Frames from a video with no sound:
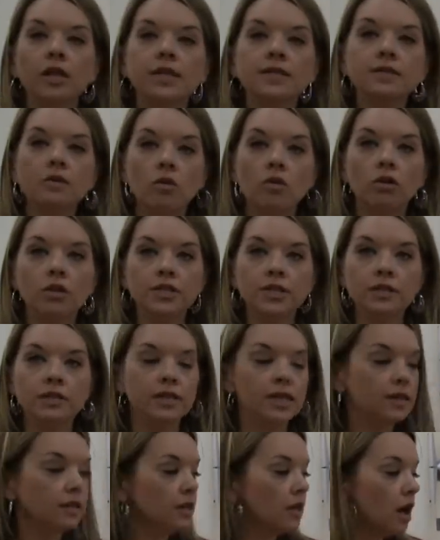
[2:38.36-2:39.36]
is golden.
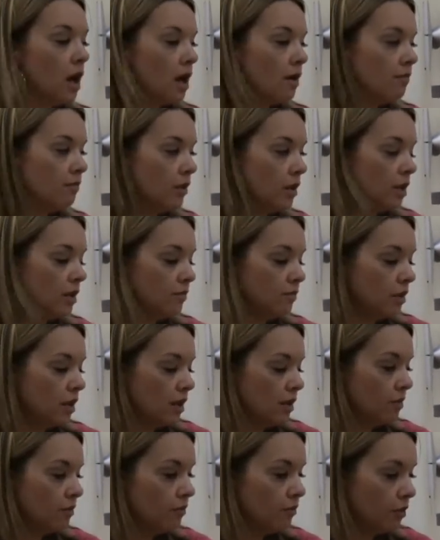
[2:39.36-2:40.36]
They
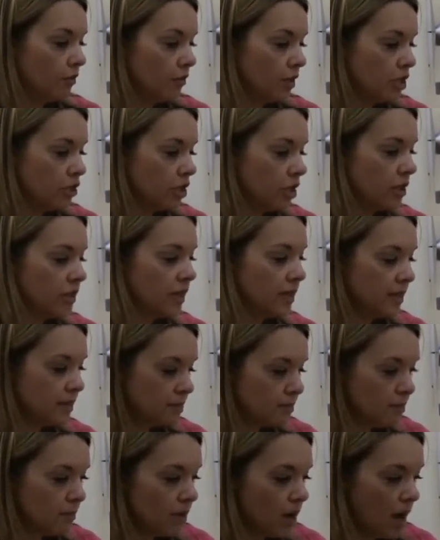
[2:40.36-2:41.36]
love refrigerated things.